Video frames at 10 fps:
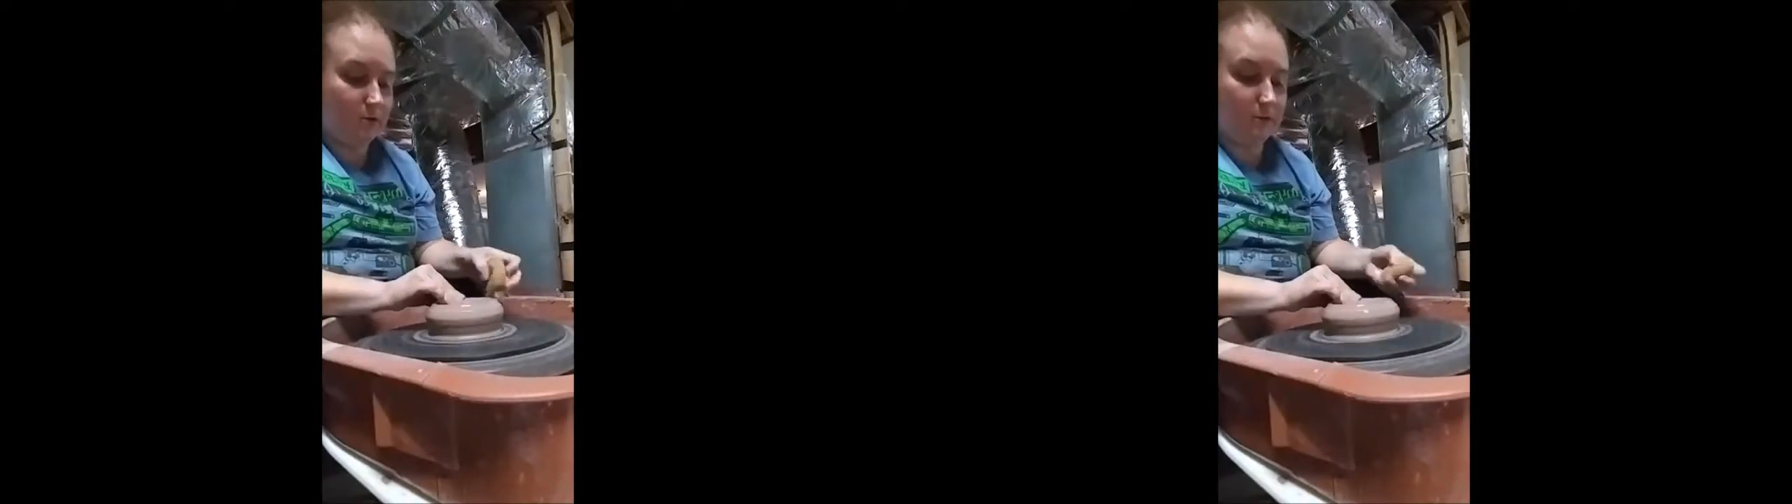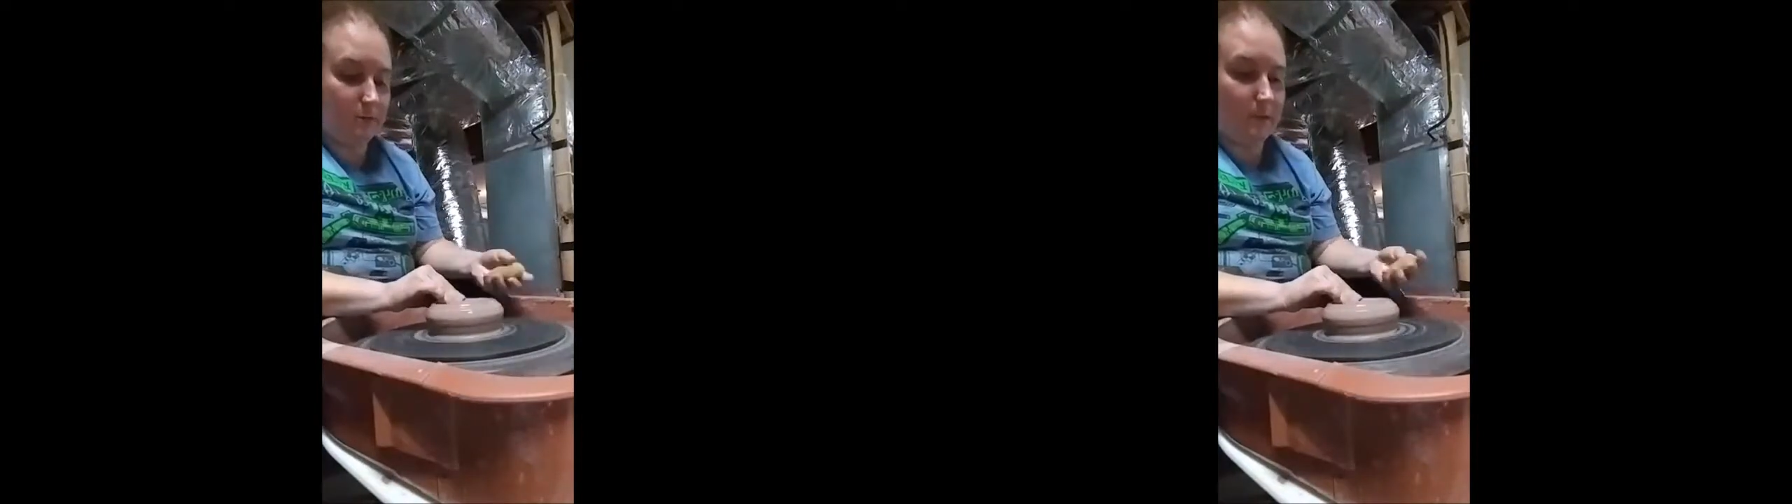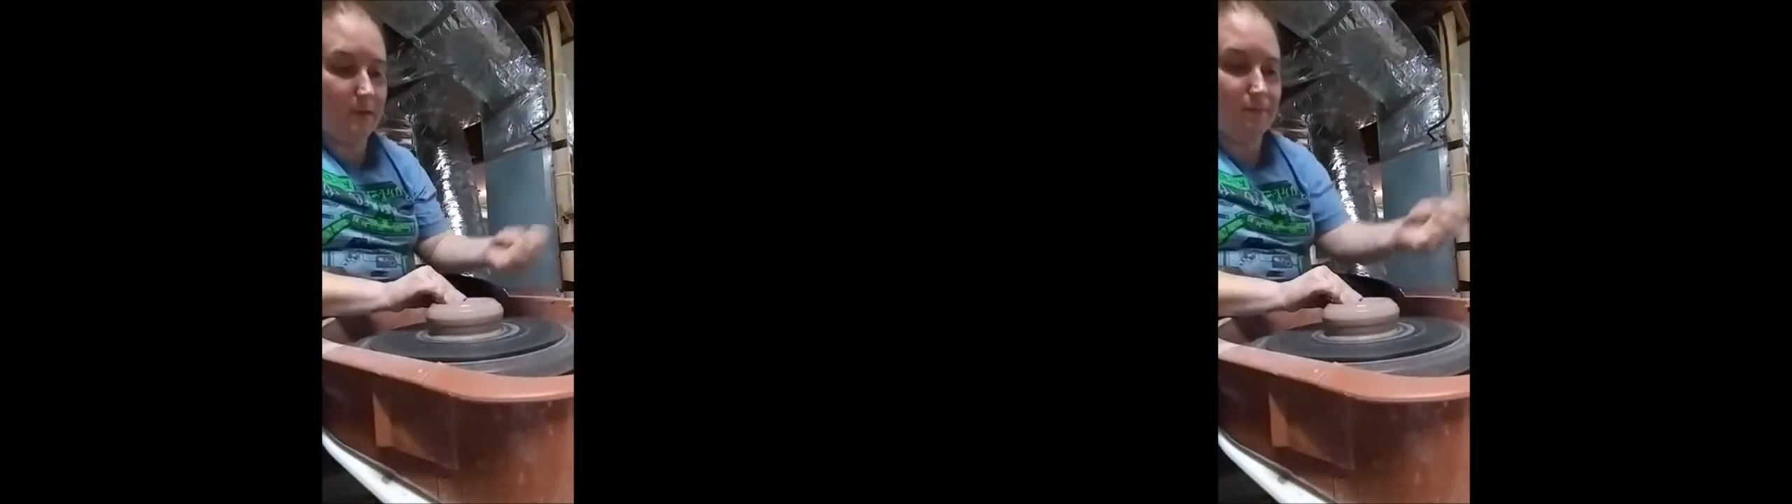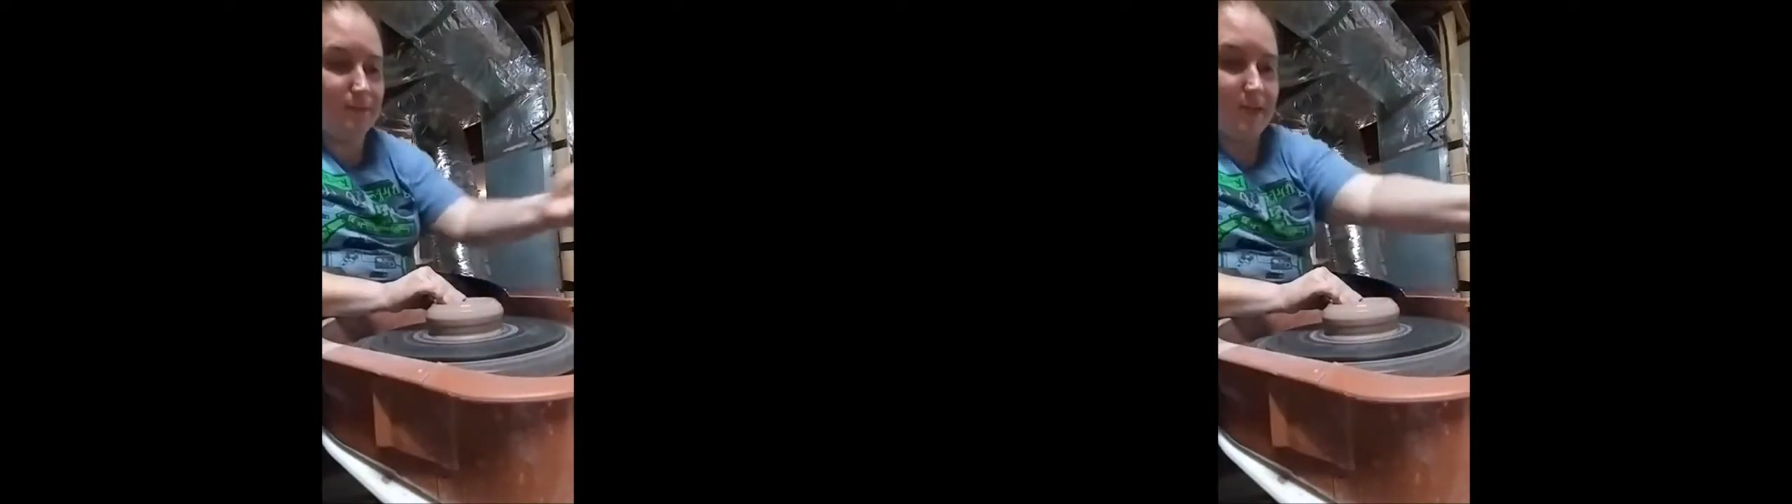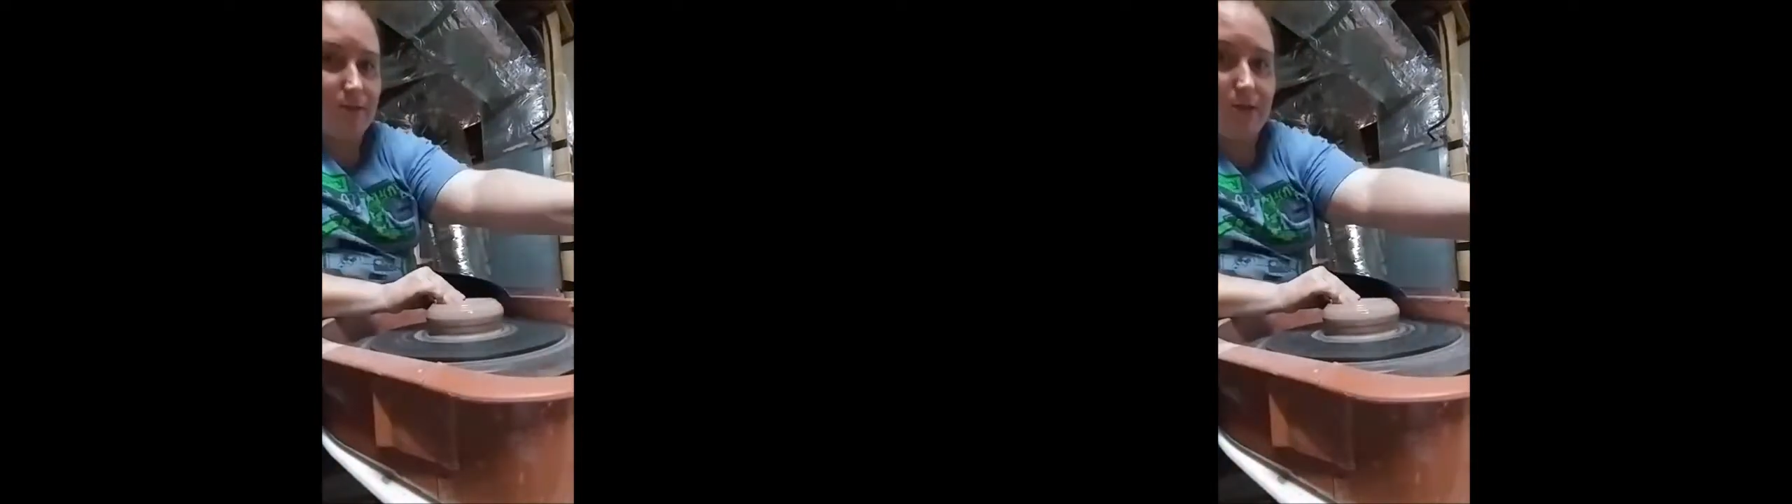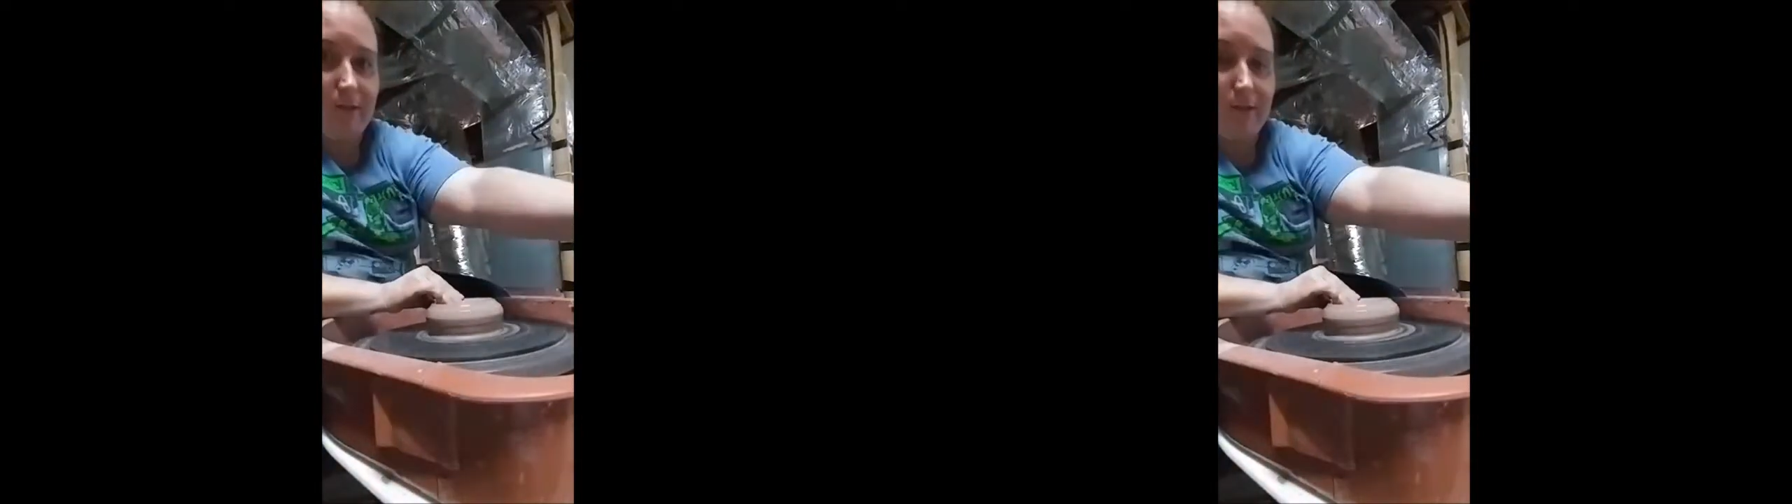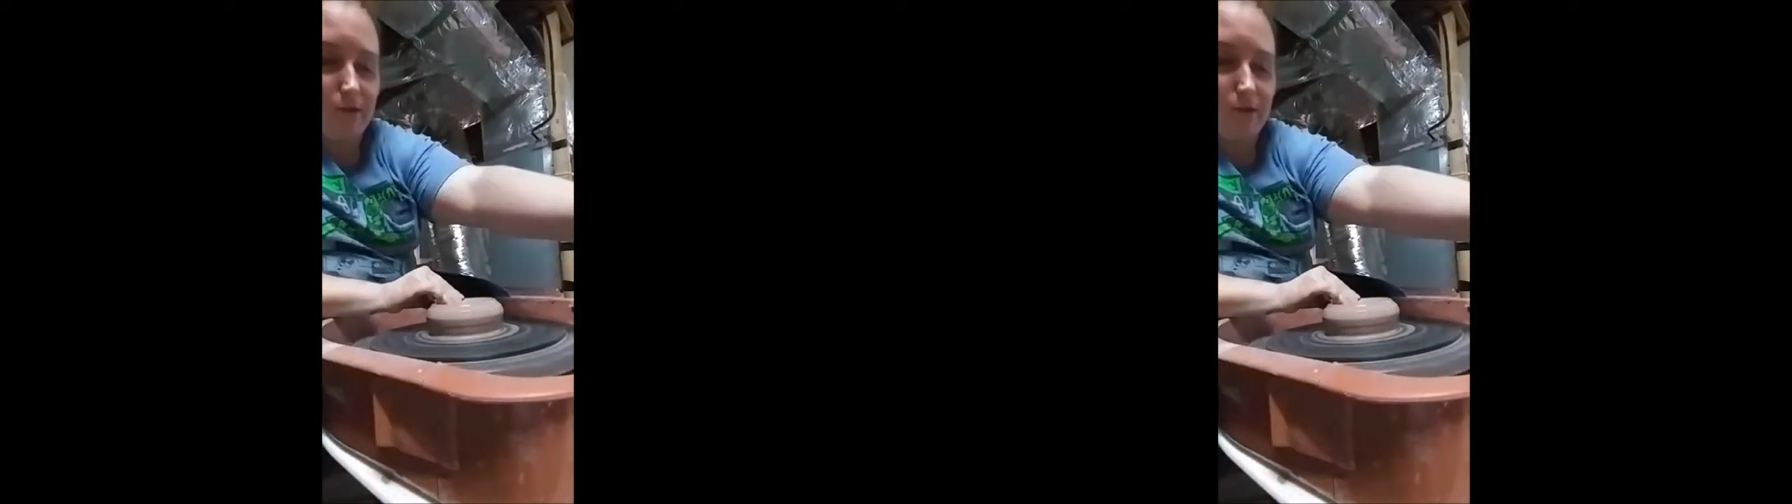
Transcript: just maybe 6 or 7